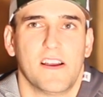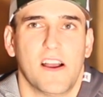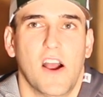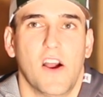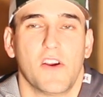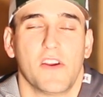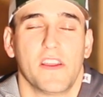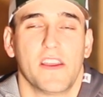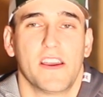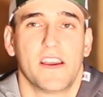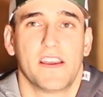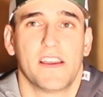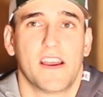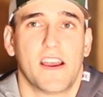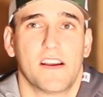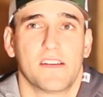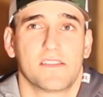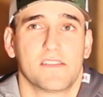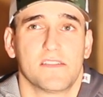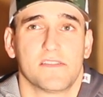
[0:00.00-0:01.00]
Oh yeah,
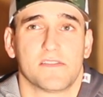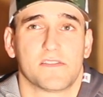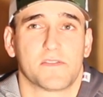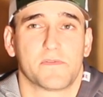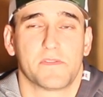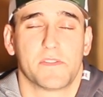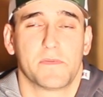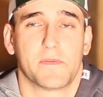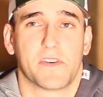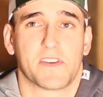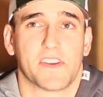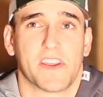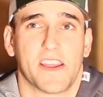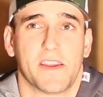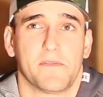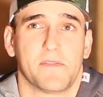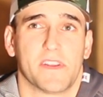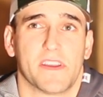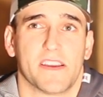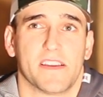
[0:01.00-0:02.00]
I couldn't swim on
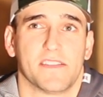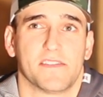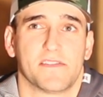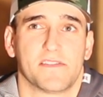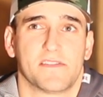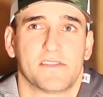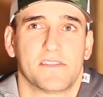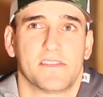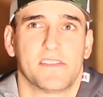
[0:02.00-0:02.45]
game days.